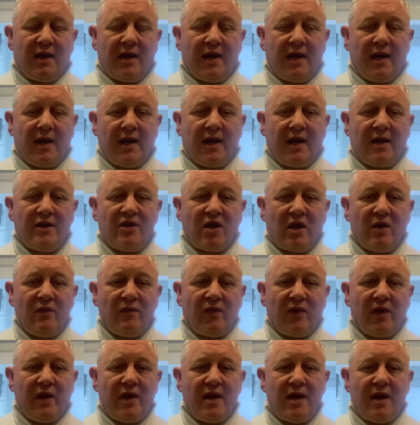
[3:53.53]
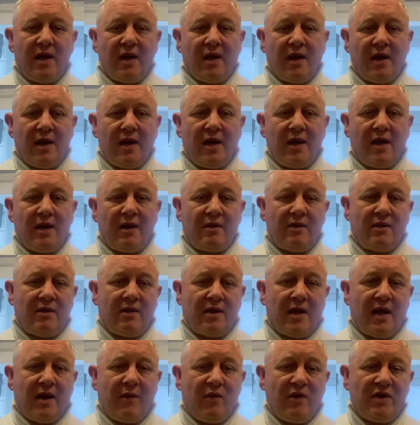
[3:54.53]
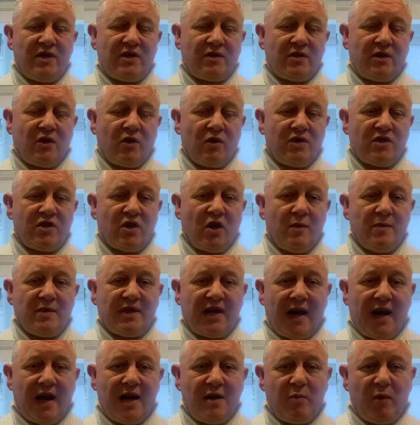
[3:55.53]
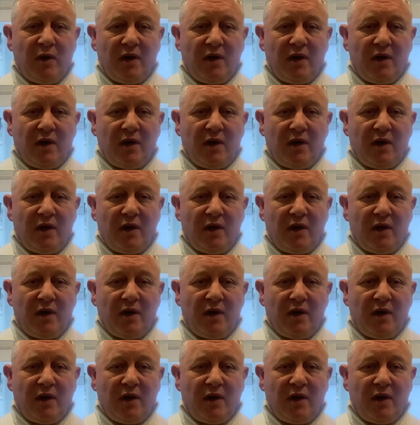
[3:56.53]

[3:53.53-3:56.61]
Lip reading: and hopefully there is good times ahead,